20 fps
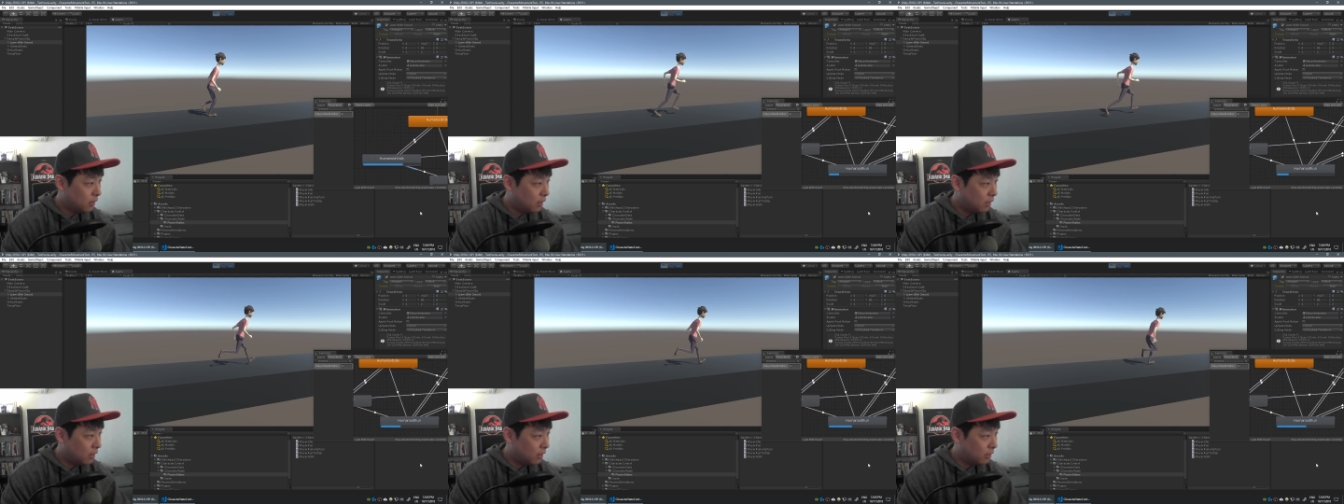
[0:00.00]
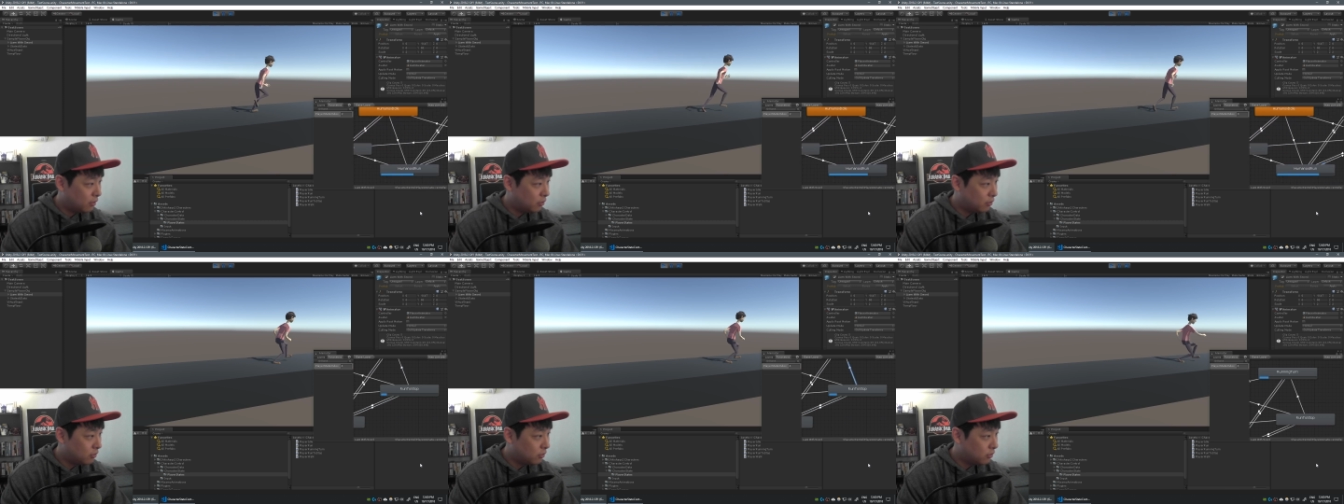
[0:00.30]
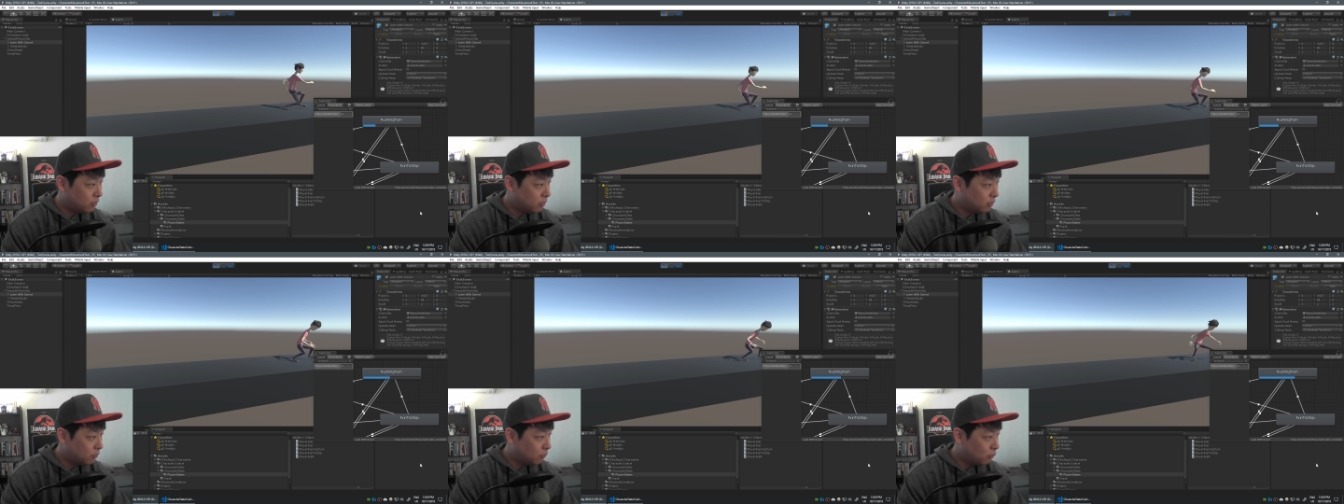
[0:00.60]
Uh,
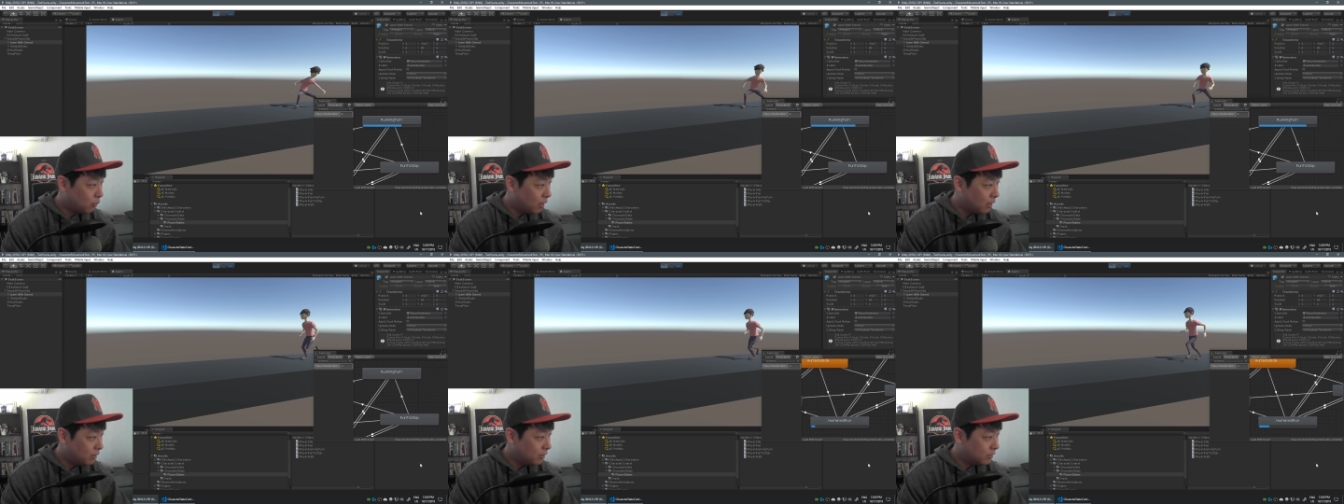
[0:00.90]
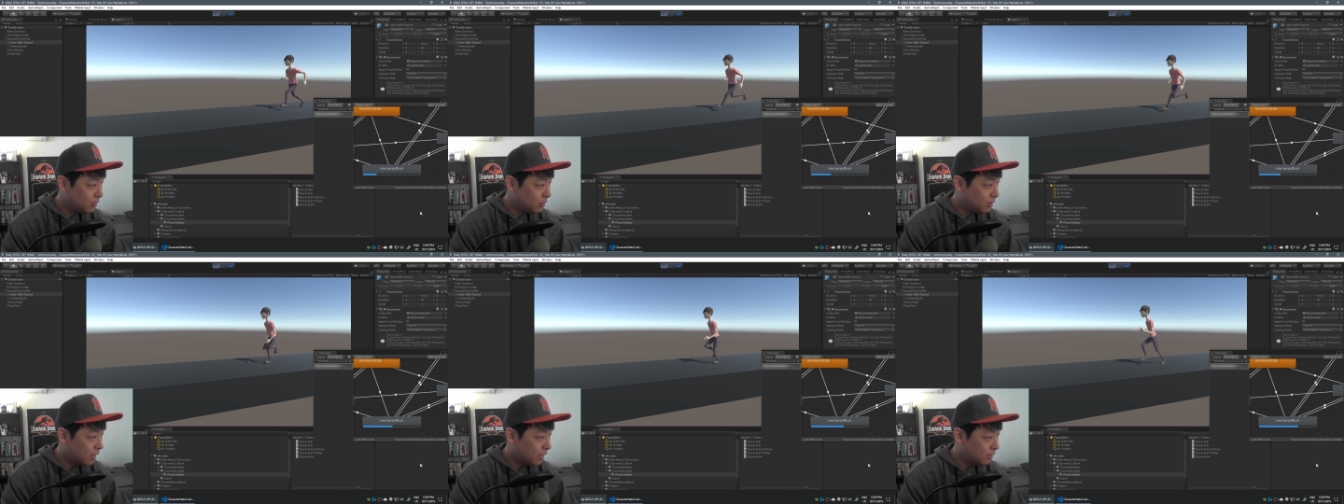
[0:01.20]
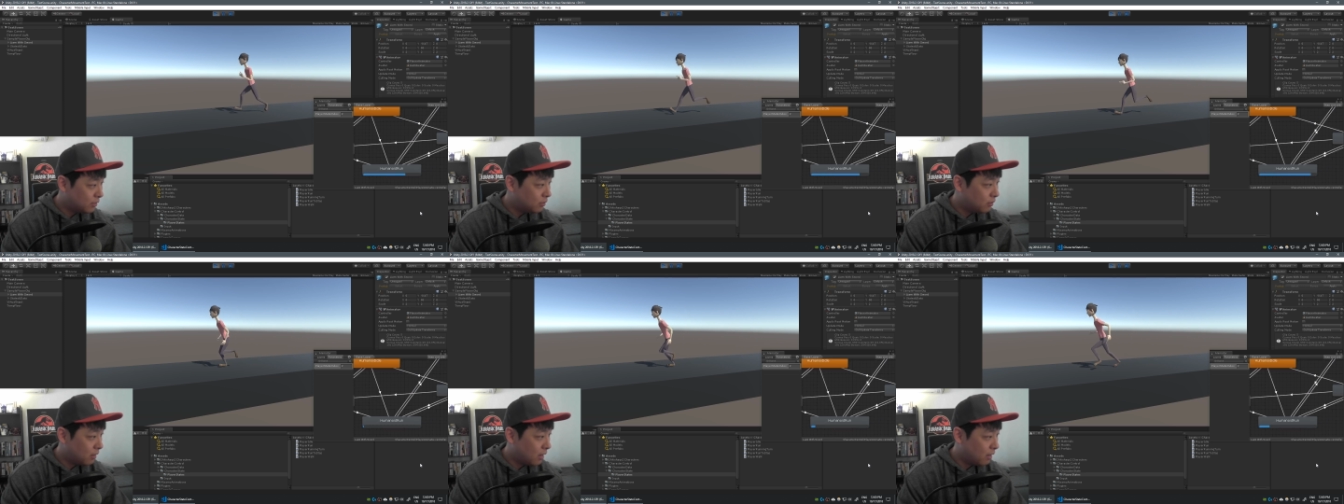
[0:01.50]
you, while it's
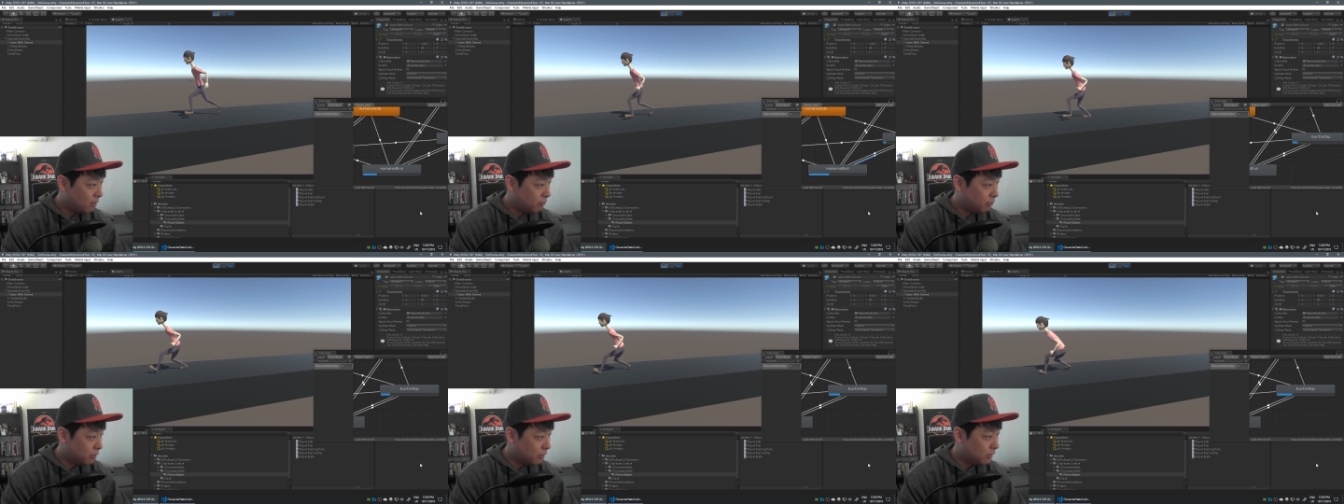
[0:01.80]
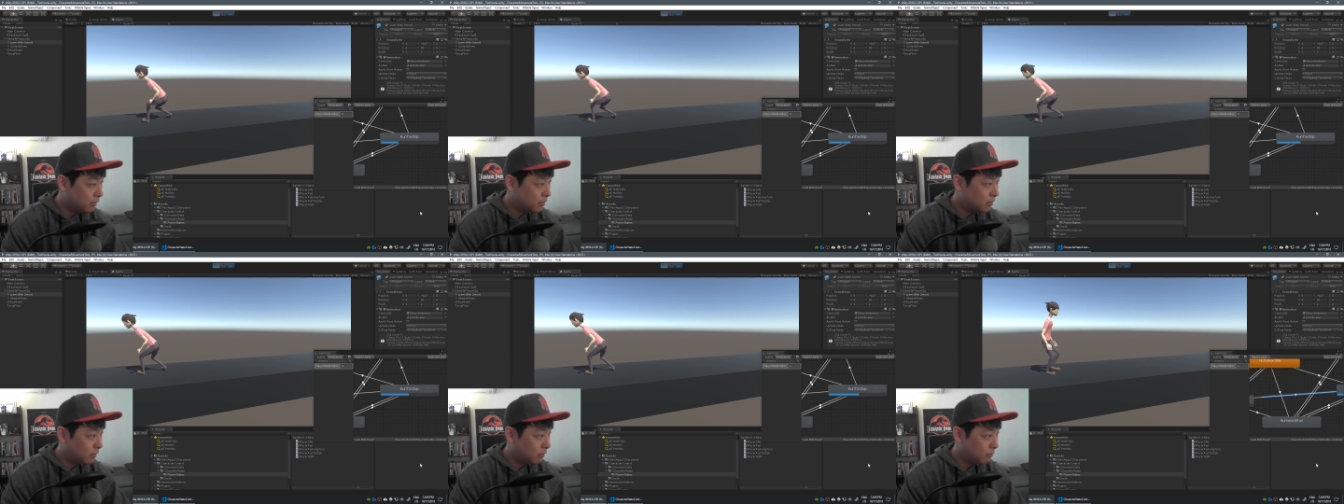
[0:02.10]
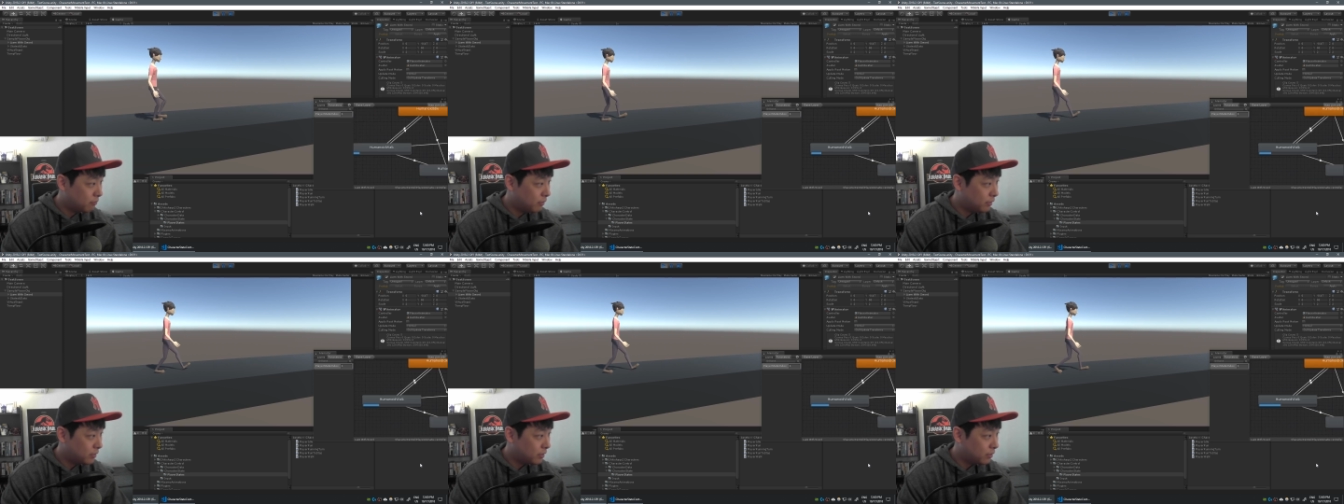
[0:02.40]
nice to have realistic
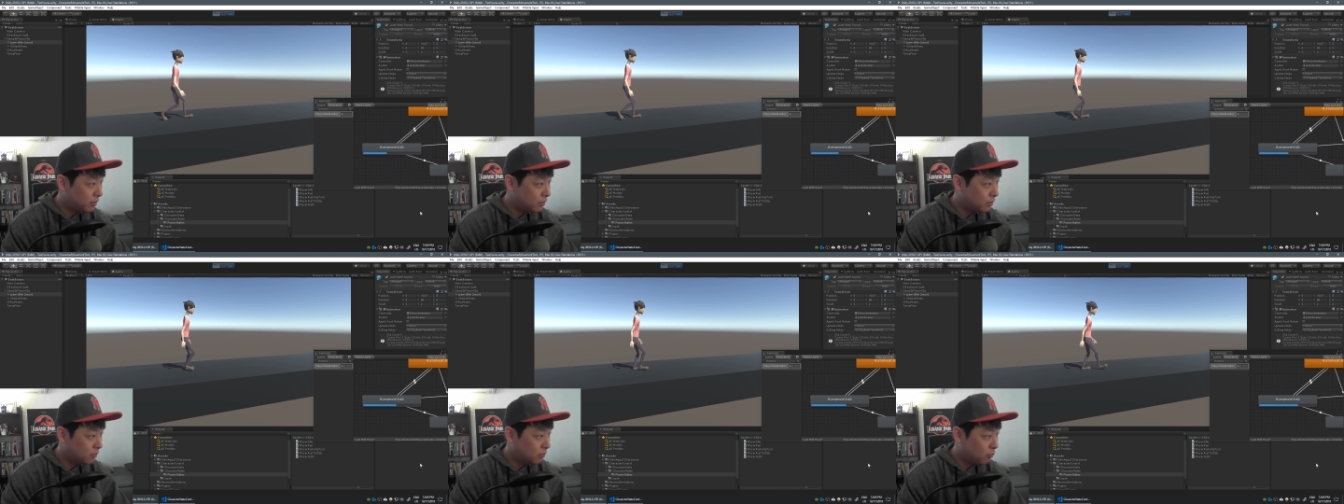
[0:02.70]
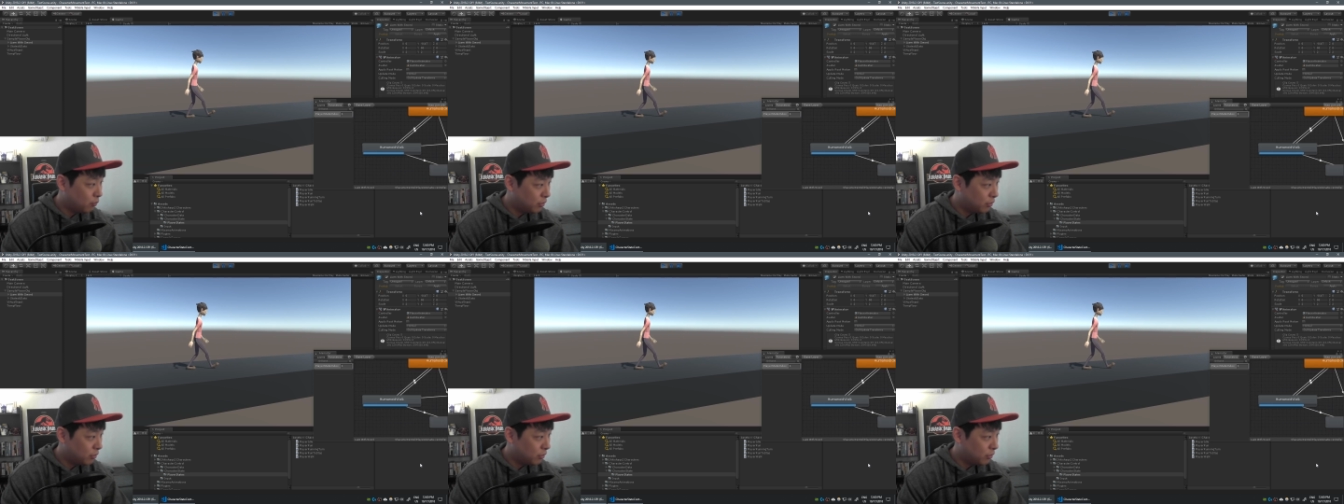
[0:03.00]
physics,